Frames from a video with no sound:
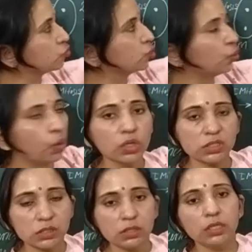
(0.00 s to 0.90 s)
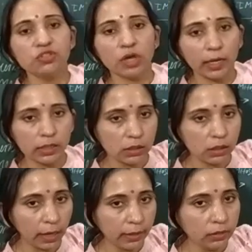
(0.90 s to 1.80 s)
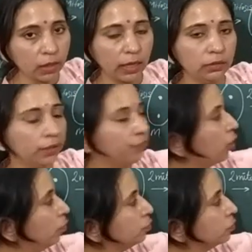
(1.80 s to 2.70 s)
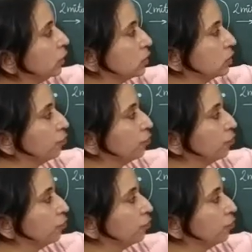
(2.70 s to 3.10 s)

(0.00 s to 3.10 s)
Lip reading: towards the chalicer ant and they form the